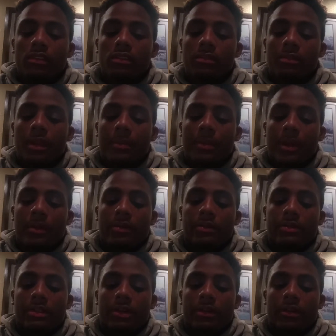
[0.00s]
my
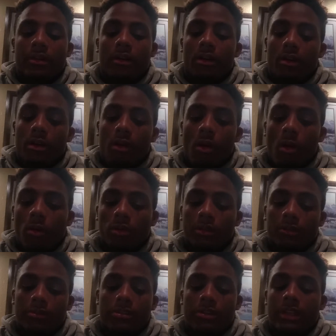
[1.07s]
parents are
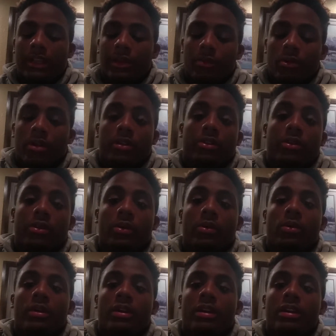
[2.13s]
older, so I didn't want to,
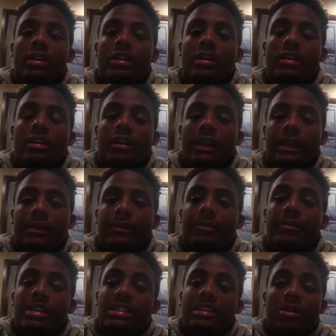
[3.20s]
like,
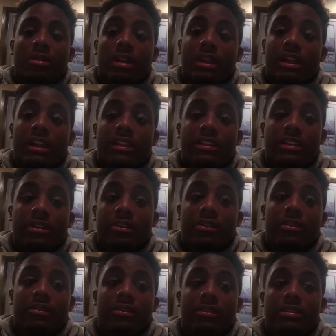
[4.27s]
miss out on anything,
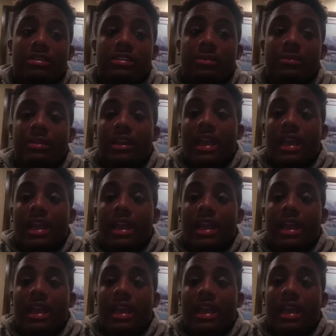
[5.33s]
or something